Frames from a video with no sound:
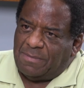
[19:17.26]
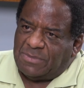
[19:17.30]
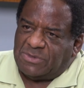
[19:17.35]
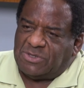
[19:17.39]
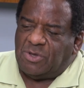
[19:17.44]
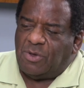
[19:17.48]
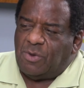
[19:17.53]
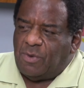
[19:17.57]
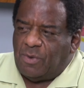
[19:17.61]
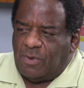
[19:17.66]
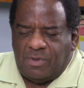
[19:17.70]

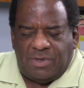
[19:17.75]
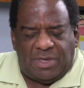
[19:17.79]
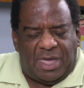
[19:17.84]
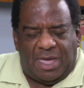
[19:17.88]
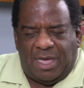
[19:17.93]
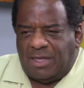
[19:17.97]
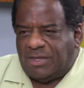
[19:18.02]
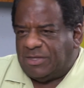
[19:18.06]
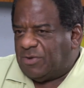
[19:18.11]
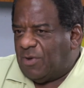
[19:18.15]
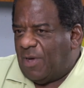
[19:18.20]
So
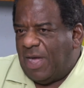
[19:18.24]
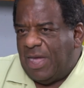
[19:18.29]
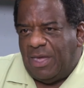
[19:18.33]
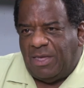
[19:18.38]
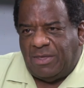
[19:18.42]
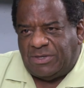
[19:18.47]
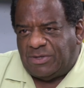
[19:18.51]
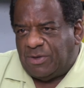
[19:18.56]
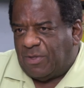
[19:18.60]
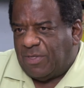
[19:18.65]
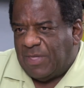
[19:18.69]
yeah,
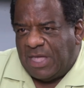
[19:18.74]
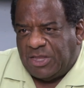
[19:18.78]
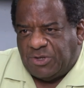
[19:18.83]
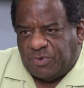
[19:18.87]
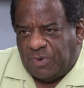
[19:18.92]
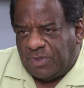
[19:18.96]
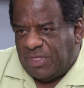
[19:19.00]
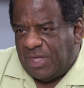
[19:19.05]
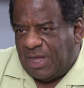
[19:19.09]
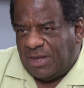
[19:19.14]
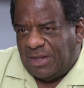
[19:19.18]
so that's
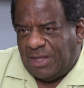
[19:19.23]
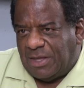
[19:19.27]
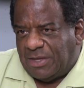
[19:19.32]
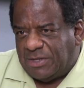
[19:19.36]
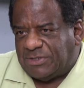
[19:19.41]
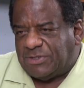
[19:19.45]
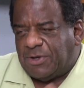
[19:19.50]
what that is.